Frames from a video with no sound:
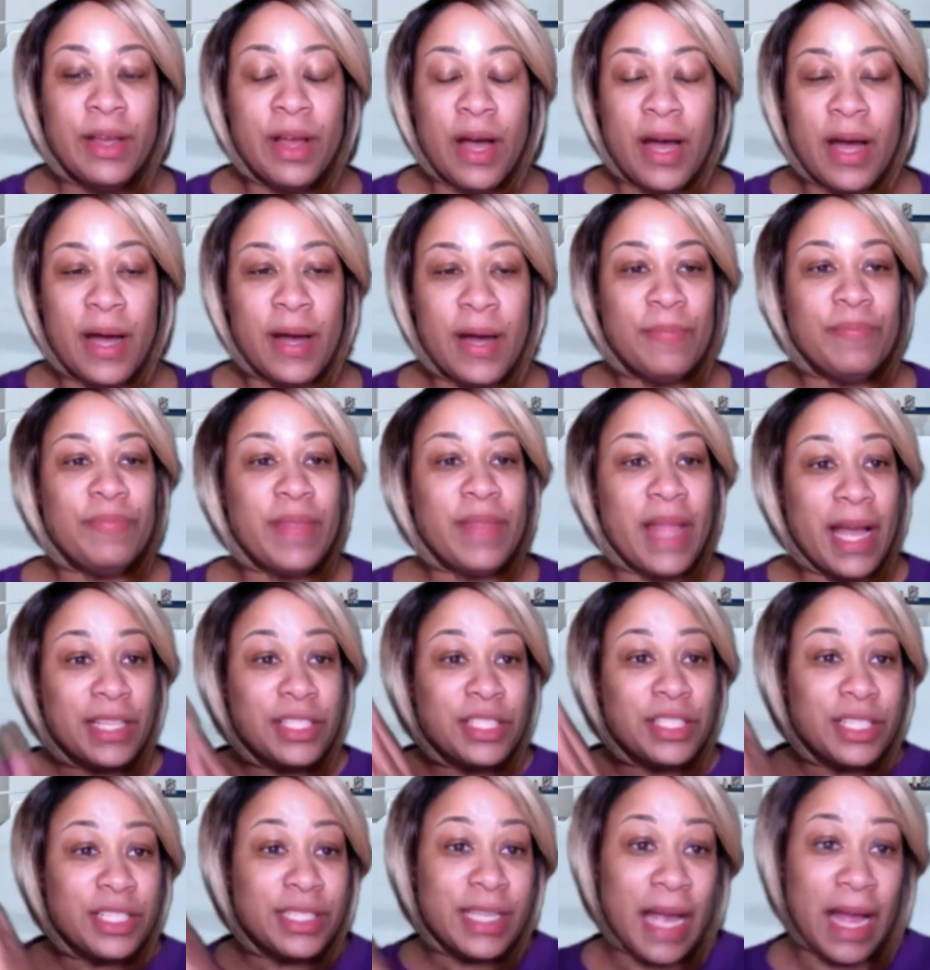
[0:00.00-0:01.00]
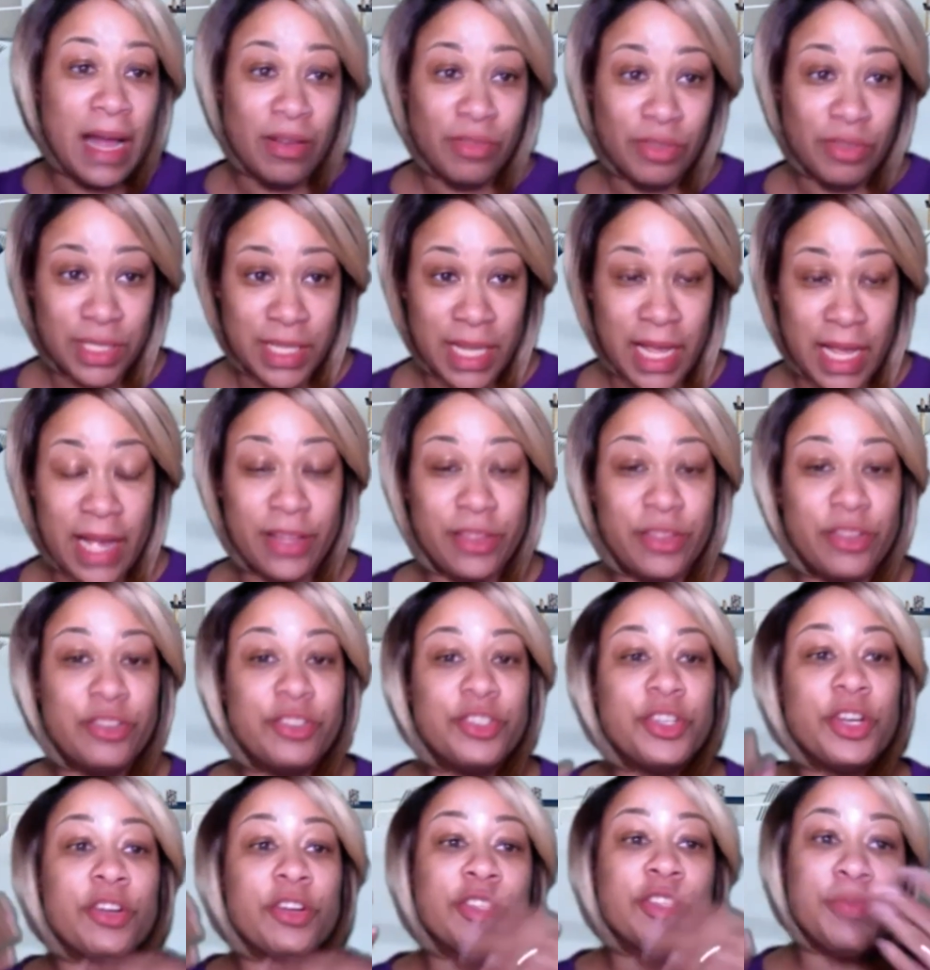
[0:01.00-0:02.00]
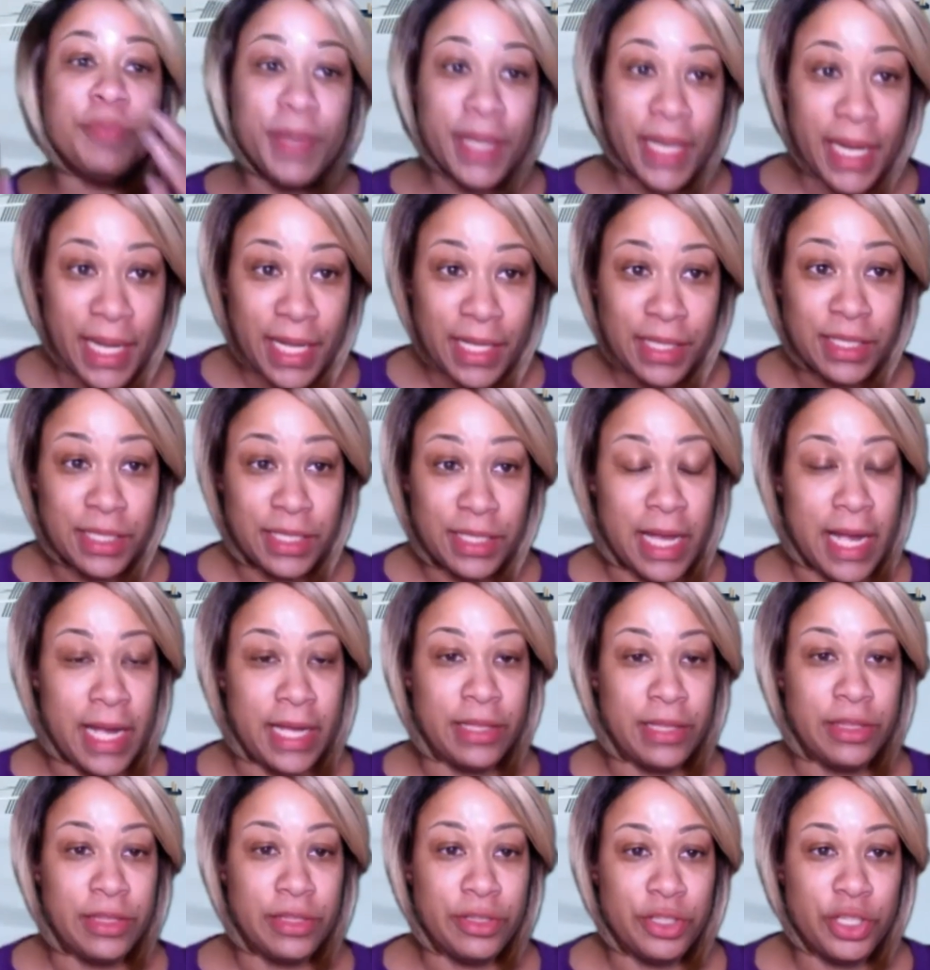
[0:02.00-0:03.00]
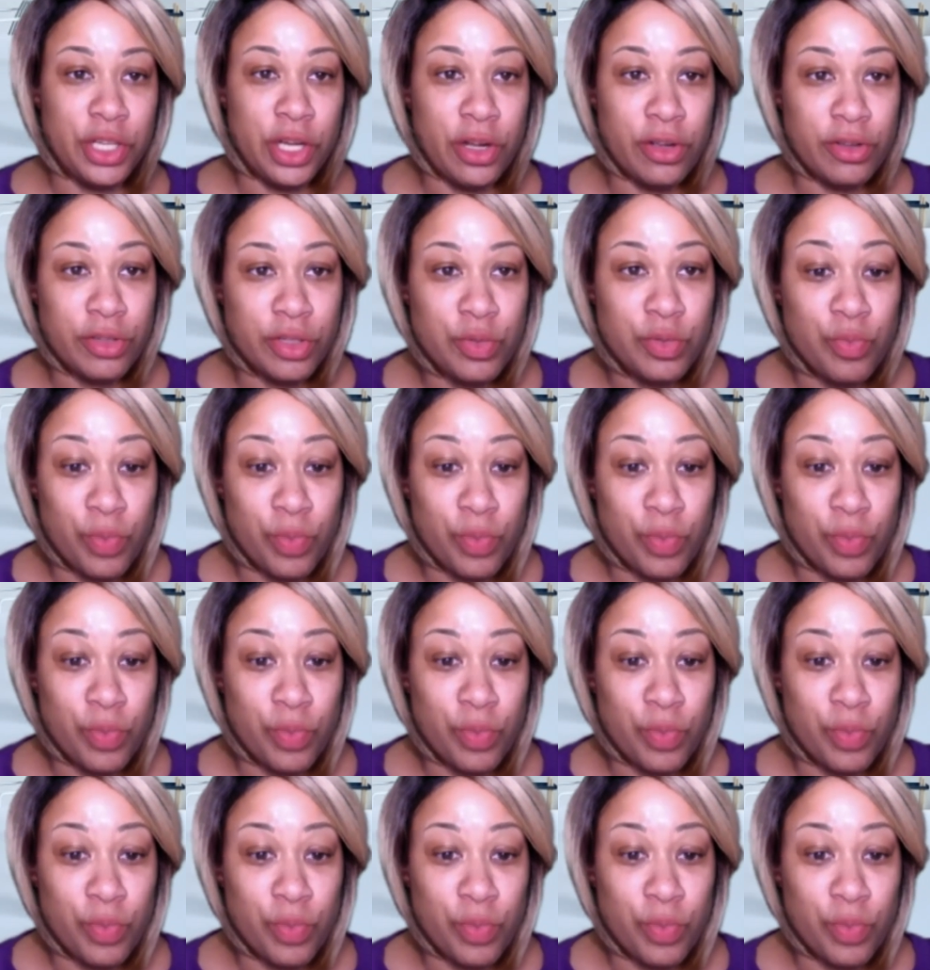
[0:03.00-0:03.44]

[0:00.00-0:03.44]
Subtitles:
not just outside the church, but inside the church.